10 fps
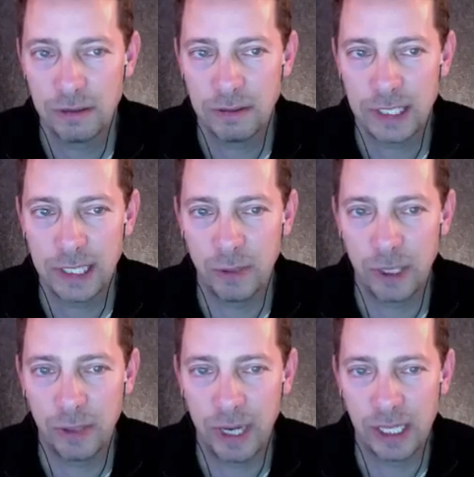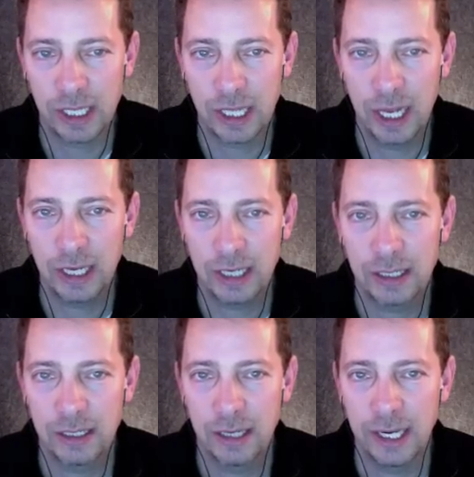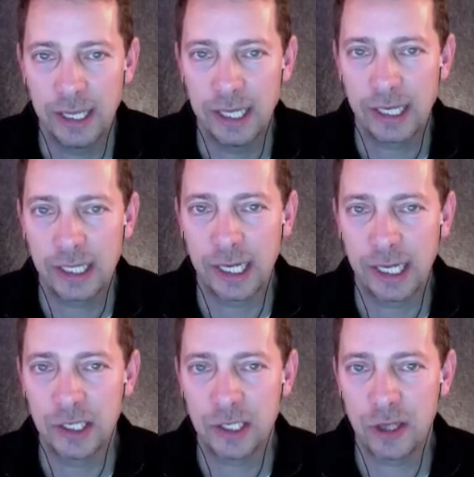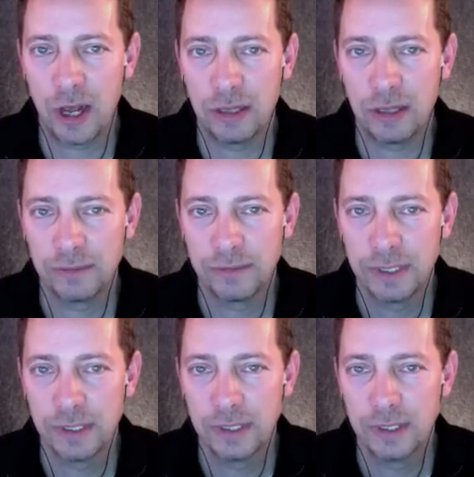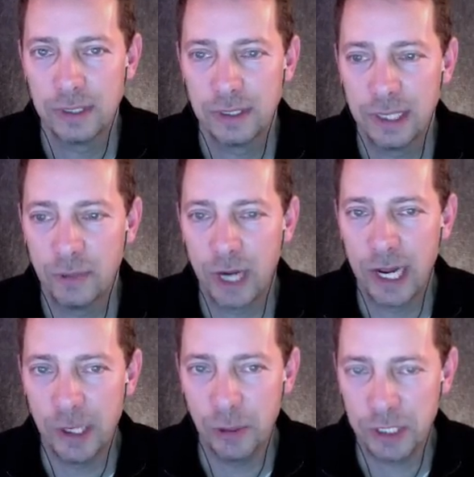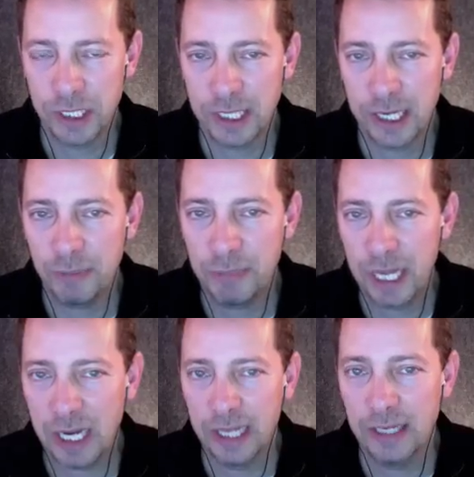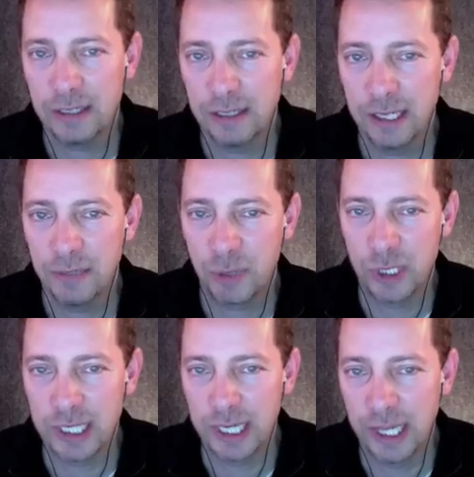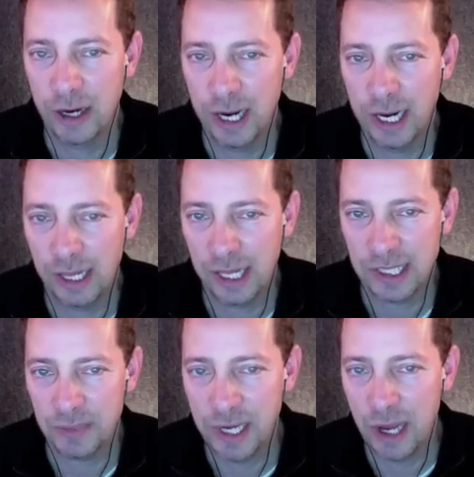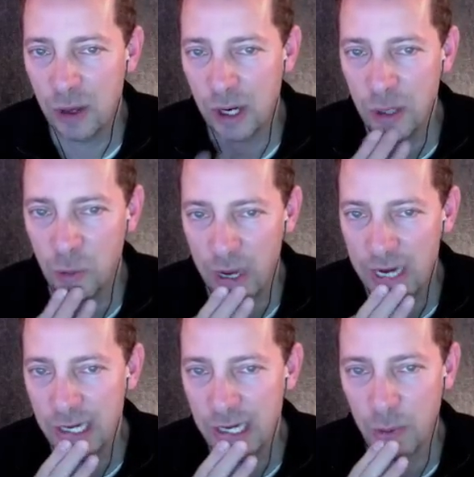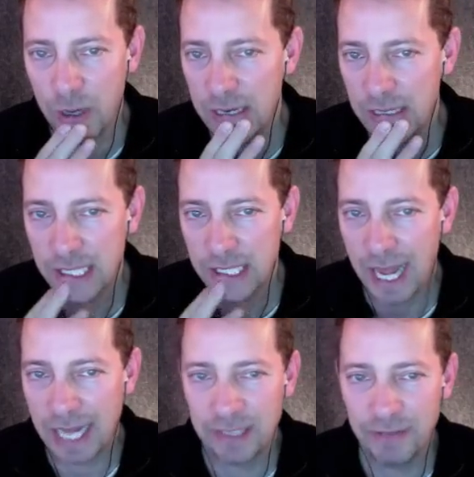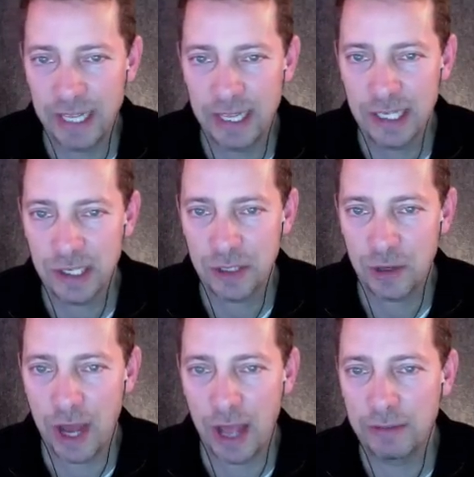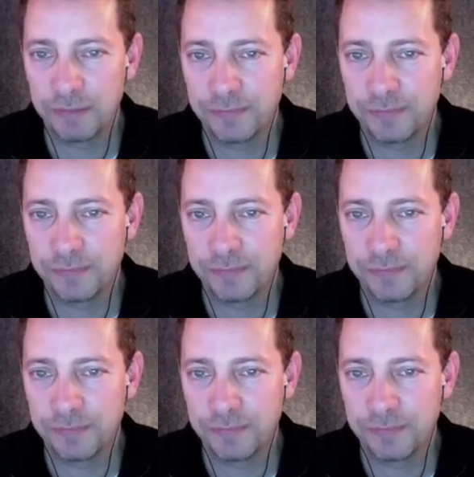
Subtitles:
see what it might look like, and then click Install. And when I do, just like a plugin, it puts it in there and it lets me know, are you ready? Do you want to activate this or not?